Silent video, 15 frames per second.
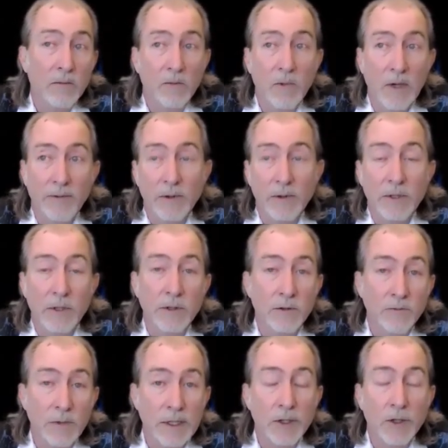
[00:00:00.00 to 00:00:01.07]
references
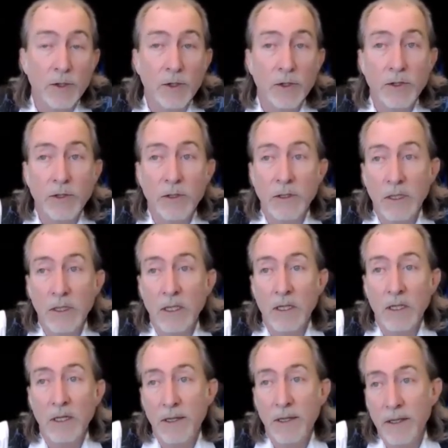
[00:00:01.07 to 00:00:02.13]
and research,
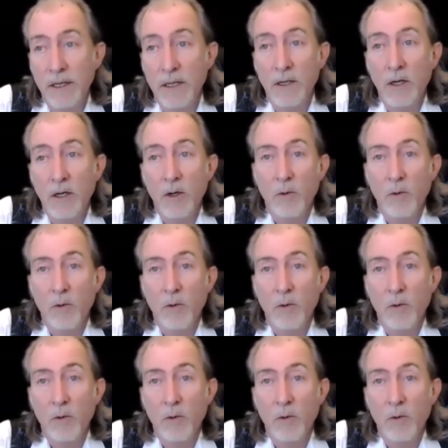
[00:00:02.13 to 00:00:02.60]
that